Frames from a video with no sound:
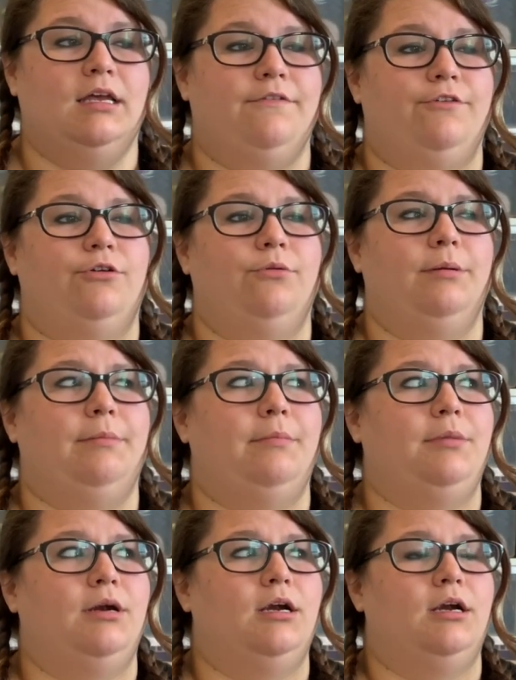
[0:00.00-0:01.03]
If you'll
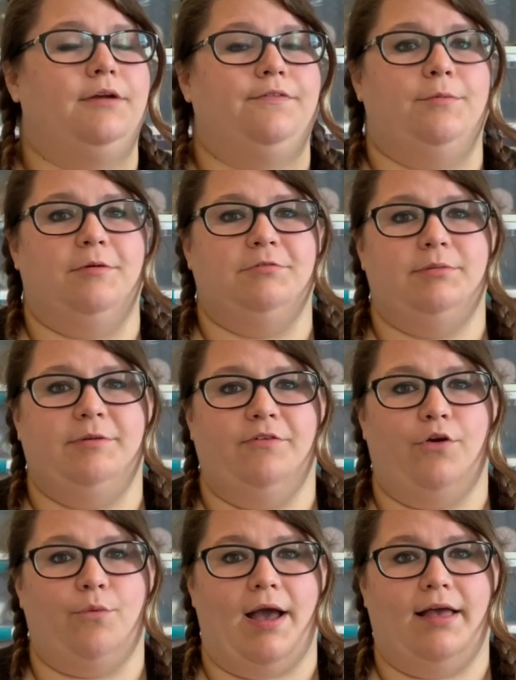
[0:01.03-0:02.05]
remember, if you've been with me
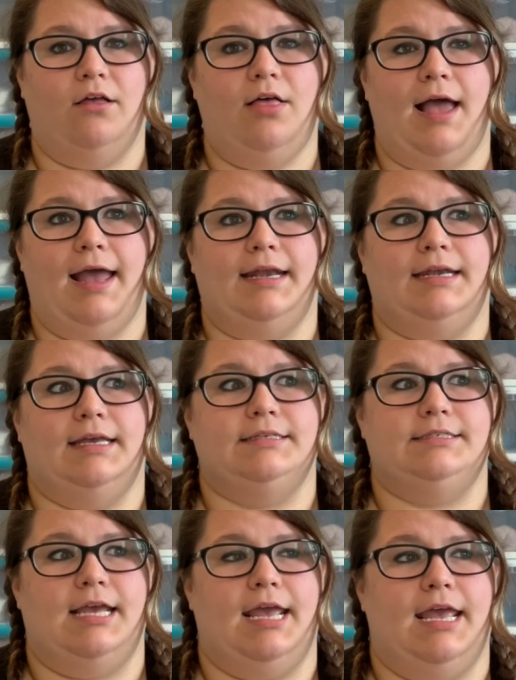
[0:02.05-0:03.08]
for a while, I
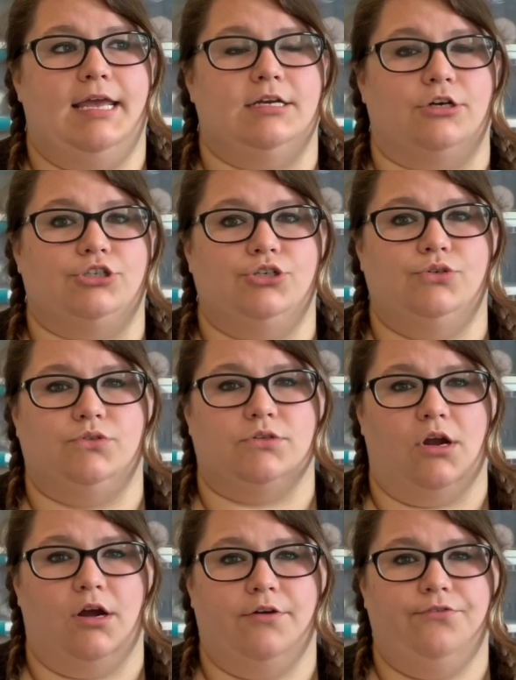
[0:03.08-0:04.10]
knit a Doctor Who
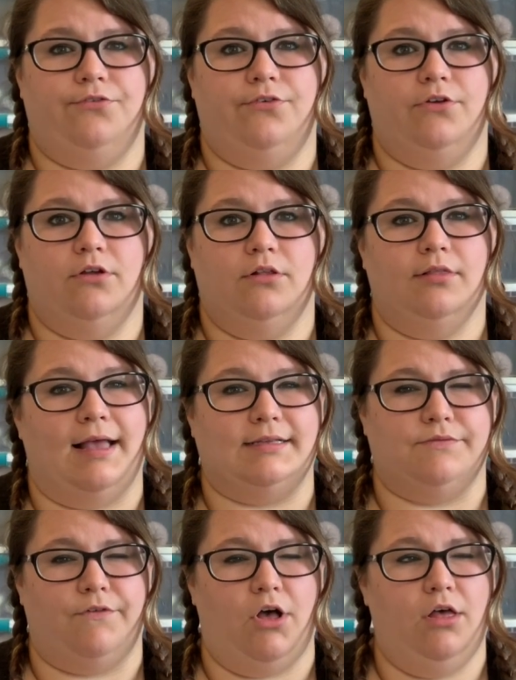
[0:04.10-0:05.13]
scarf
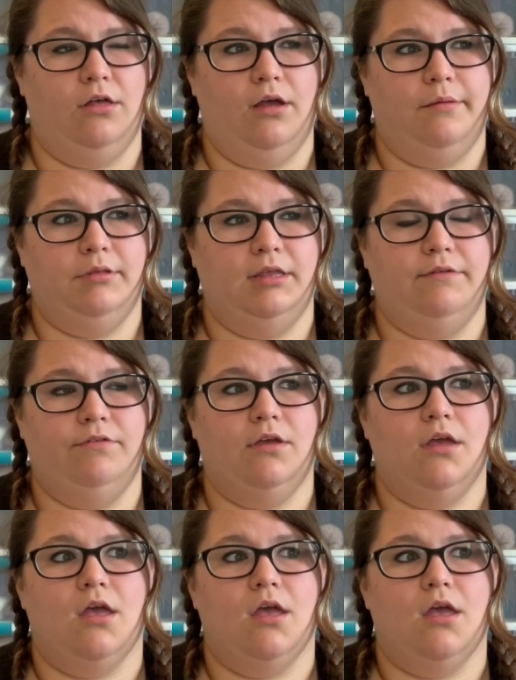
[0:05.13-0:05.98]
last fall, I believe.